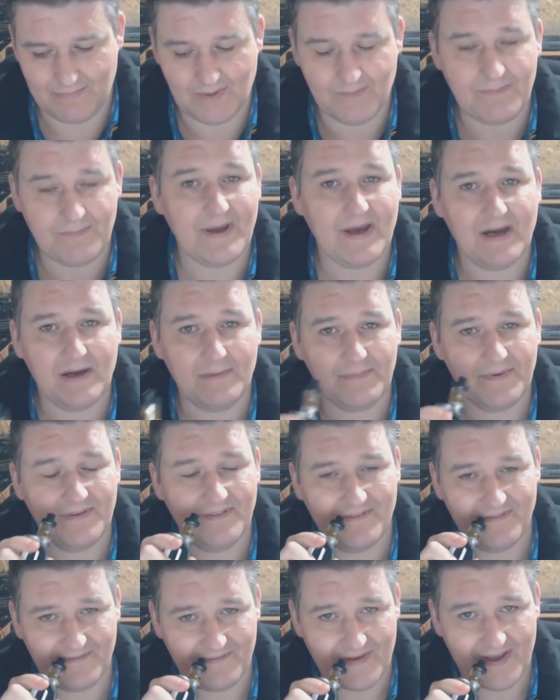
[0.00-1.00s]
bump it up,
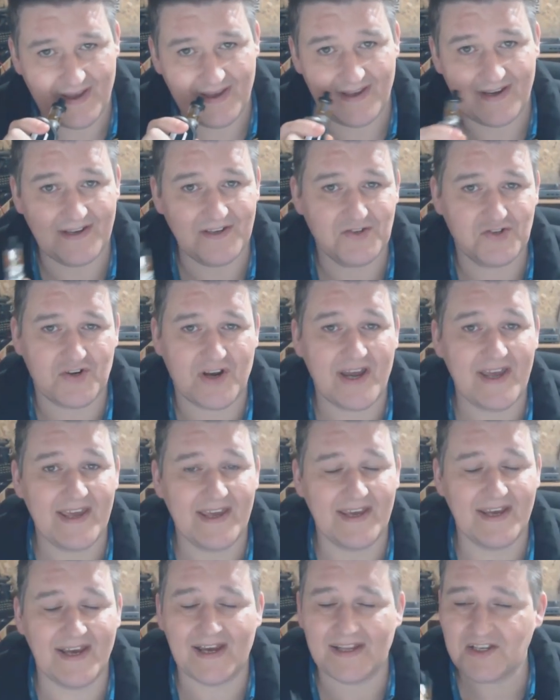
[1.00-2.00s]
fire it, try
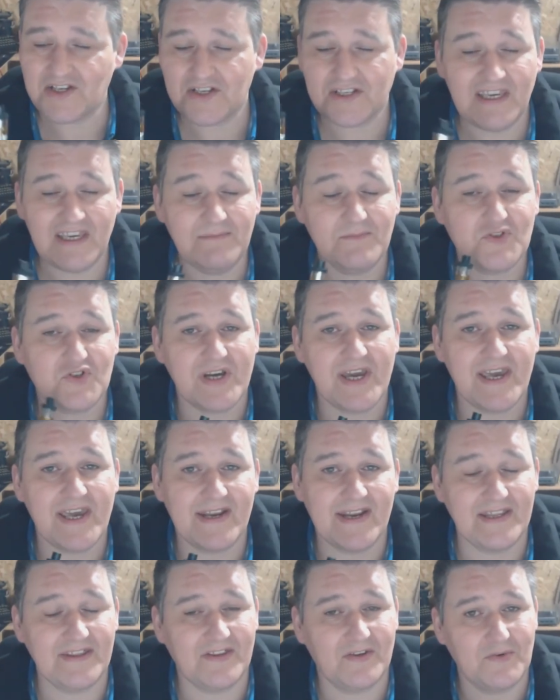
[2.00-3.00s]
it, and just keep
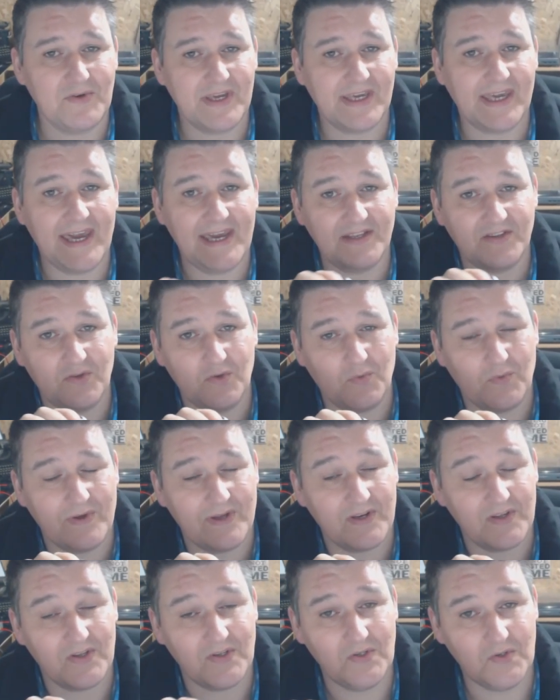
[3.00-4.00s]
trying it until you get to
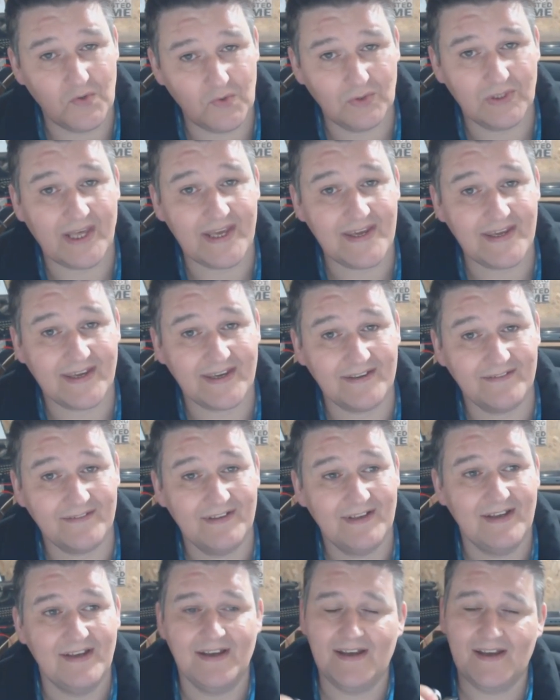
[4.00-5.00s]
where you like it.
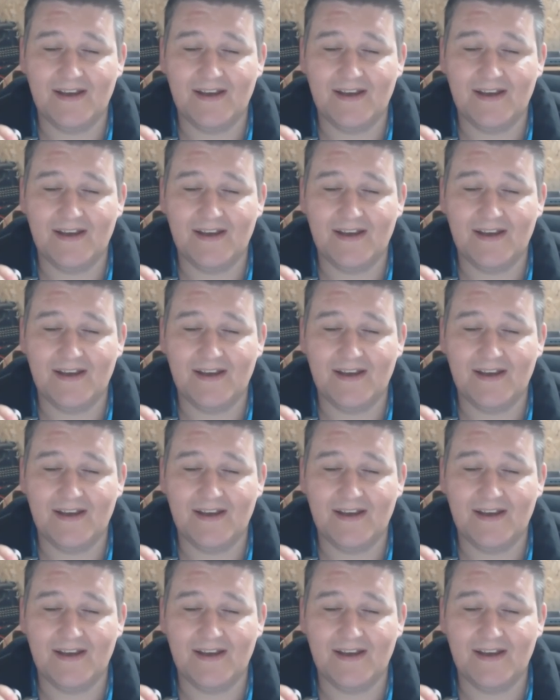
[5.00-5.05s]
